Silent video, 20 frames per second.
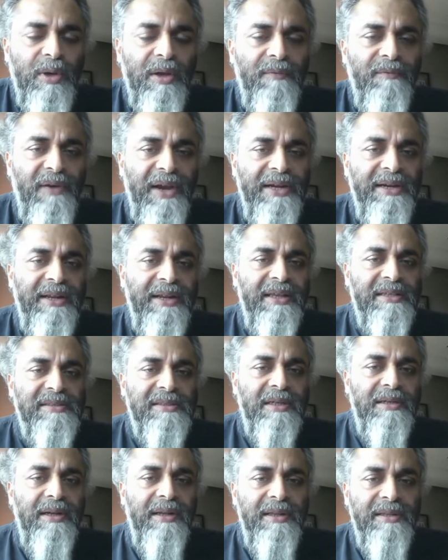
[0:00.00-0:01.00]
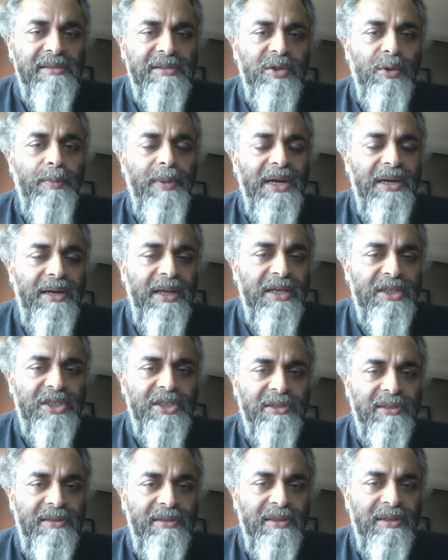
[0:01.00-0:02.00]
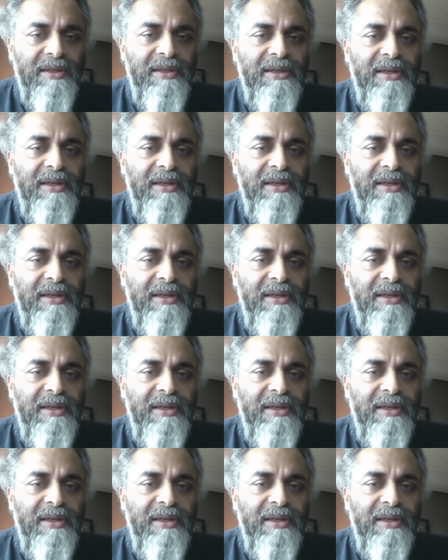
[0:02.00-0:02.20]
can find an external instrumentation.